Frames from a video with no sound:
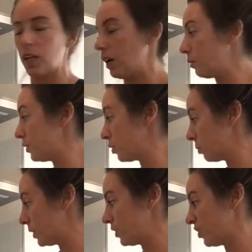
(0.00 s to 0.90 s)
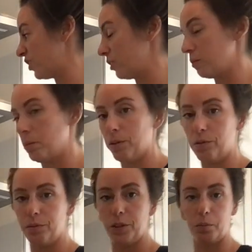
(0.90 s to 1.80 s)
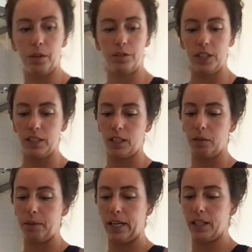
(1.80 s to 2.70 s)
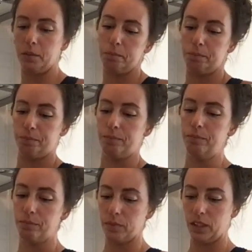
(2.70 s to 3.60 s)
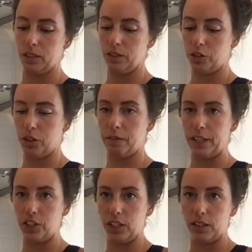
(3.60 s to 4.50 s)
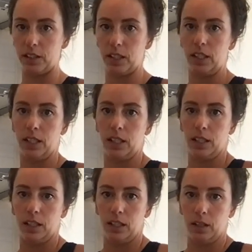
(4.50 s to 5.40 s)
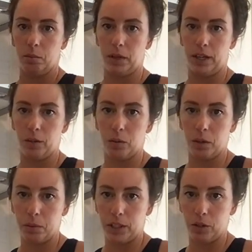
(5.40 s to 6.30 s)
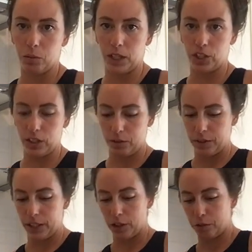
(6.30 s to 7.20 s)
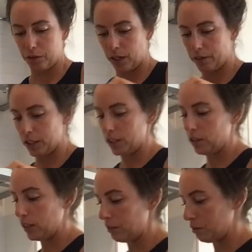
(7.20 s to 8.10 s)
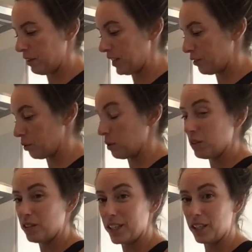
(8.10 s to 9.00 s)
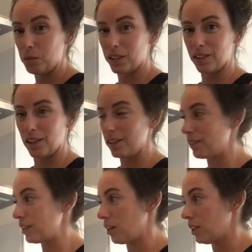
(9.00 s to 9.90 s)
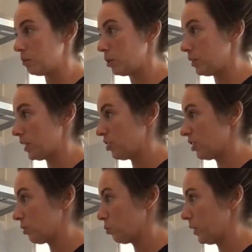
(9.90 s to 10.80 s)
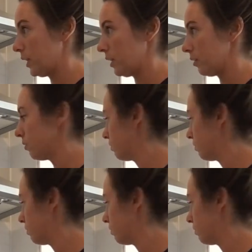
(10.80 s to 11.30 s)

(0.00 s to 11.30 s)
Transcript: I would normally just do the protein, come back, do the veggies, but I don't want to make you watch this video forever. You can even fast forward right now because honestly, all I'm doing is just waiting